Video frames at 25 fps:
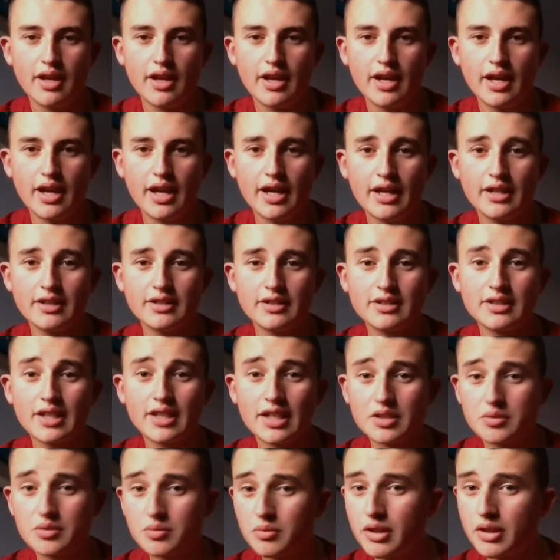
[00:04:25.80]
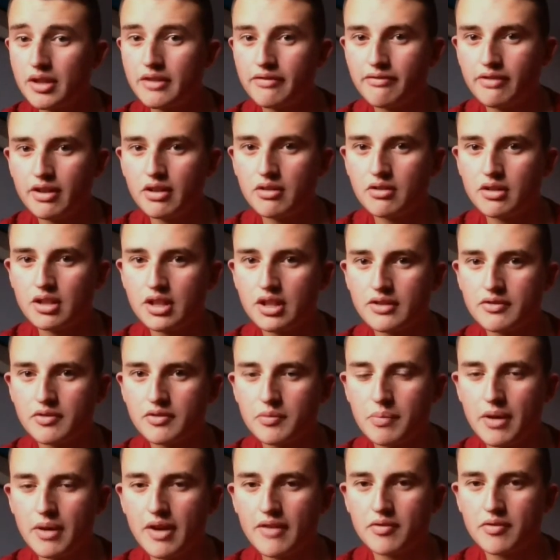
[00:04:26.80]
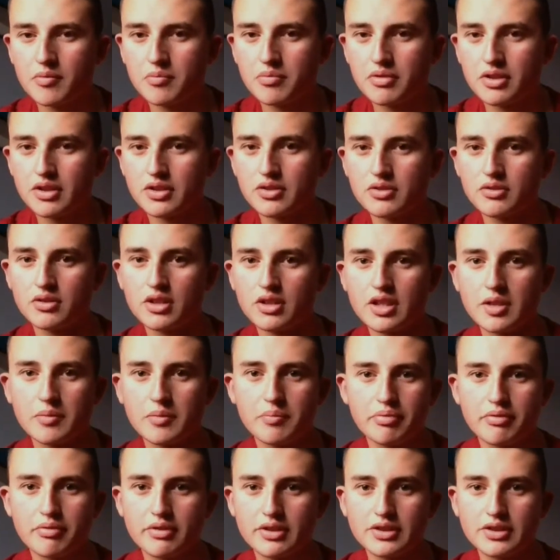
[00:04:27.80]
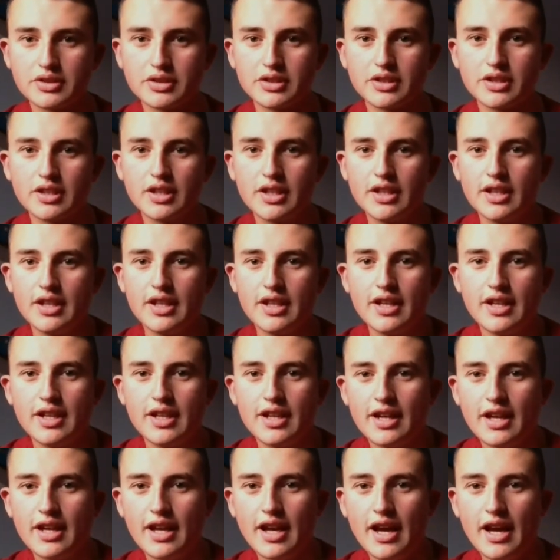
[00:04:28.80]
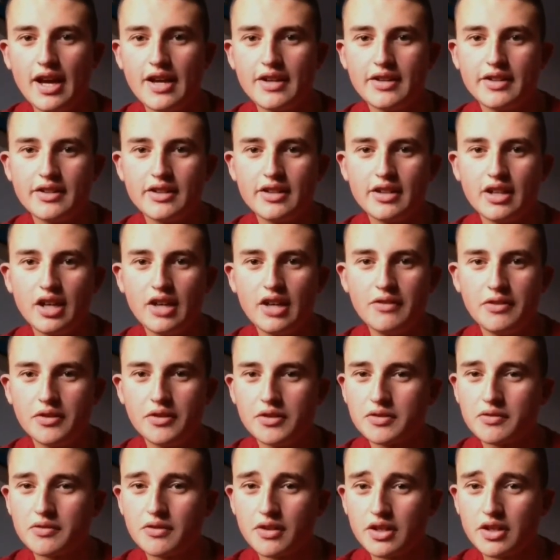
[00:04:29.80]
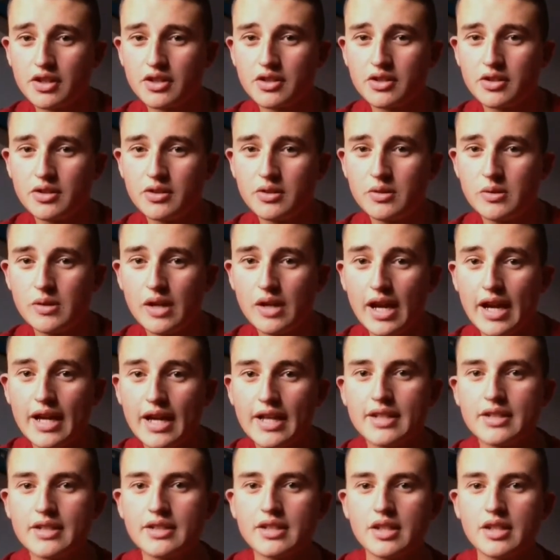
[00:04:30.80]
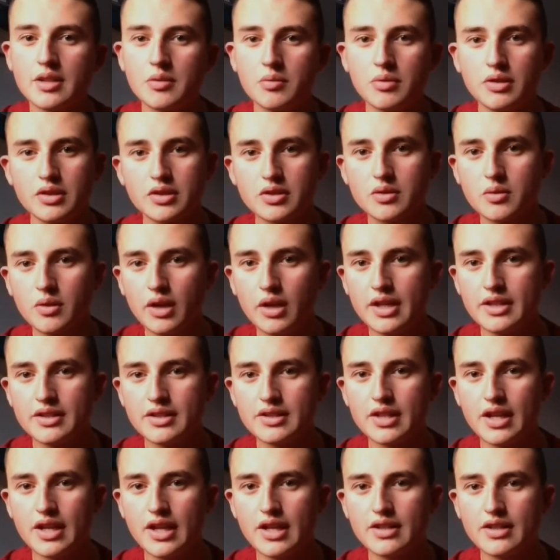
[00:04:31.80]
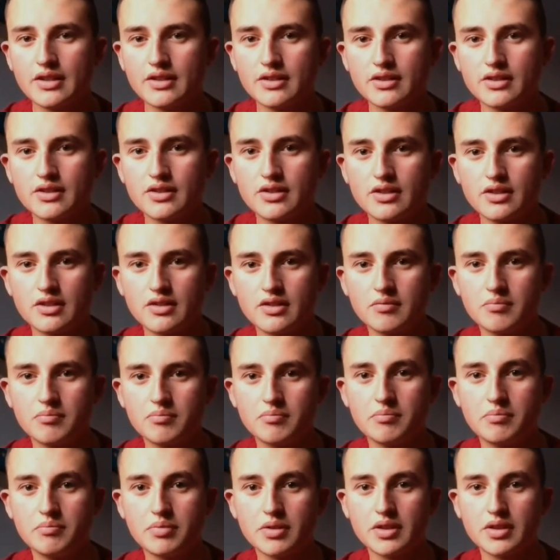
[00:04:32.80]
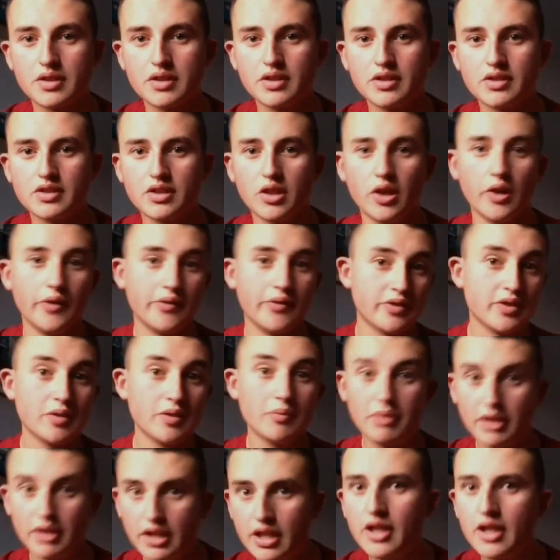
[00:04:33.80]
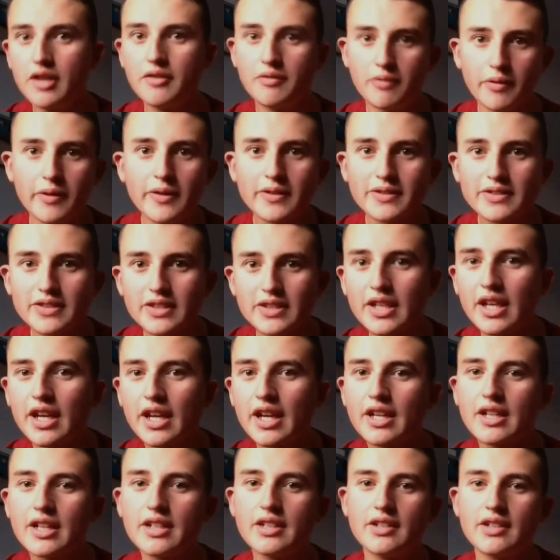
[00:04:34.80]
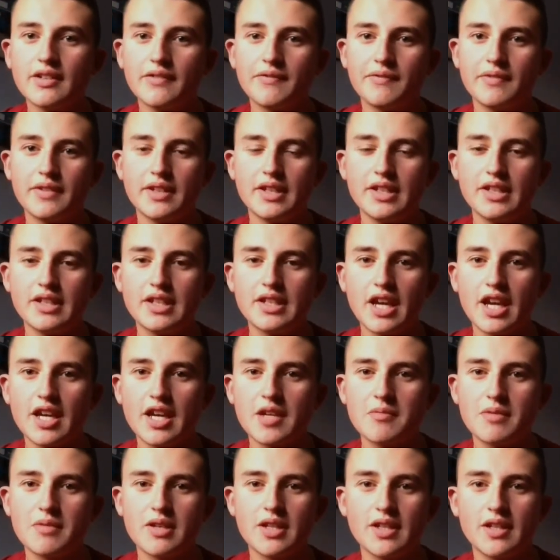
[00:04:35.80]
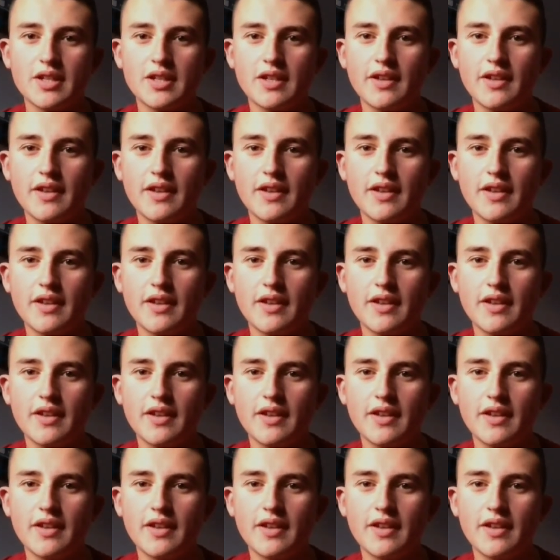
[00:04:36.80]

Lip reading: and that's what it felt like for Beth, I'm pretty sure, like a prison. And I thought it was very cool, and it was quite intense because Officer Perv, once again, he came in,